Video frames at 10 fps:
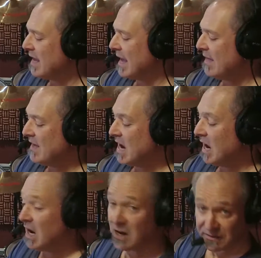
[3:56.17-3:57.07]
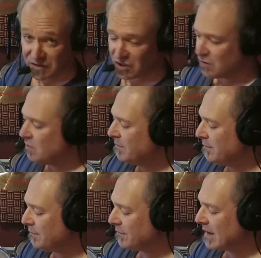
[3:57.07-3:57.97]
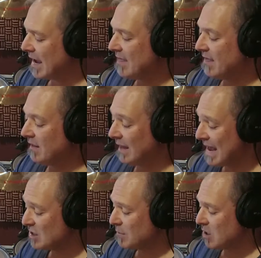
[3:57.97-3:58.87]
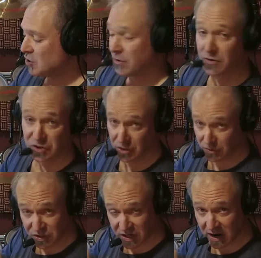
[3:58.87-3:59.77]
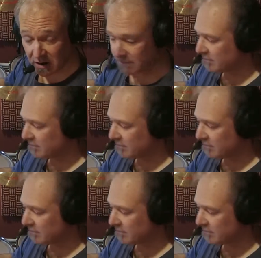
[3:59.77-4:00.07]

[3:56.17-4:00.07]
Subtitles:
and the of 2. And then the last measure, there is no snare,